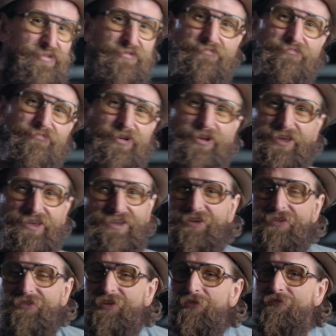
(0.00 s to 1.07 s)
you really
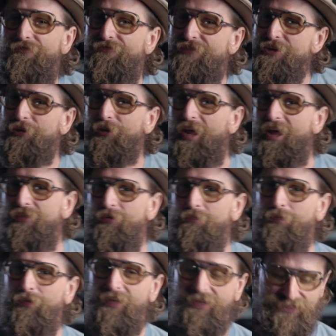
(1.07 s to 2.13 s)
you don't feel other
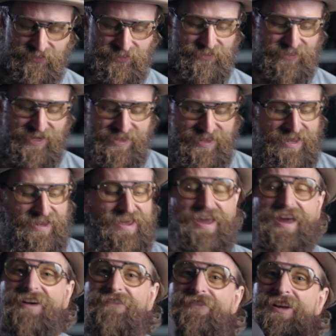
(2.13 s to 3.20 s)
places. And then they
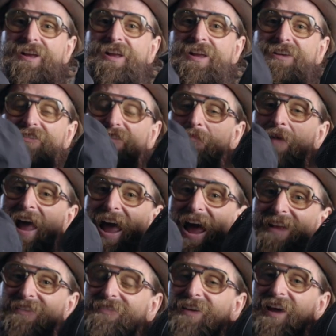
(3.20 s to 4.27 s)
have some
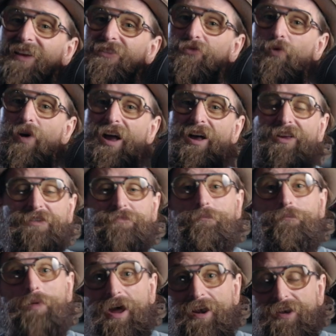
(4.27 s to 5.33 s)
hats as well as
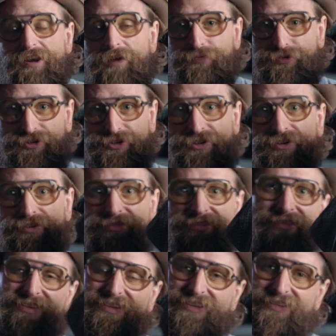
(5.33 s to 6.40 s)
button-up shirts
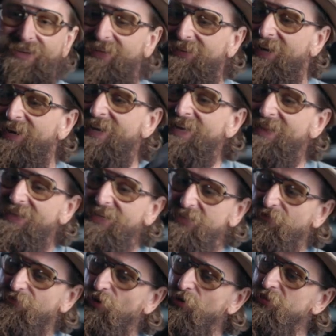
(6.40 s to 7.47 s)
and things like that.
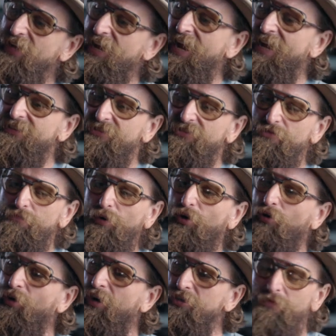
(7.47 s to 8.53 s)
This Versa hat's super
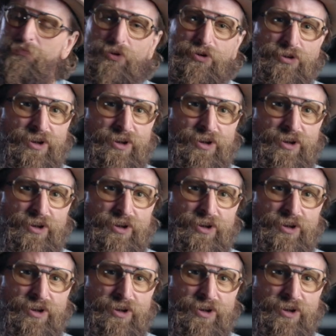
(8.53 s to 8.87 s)
crushable.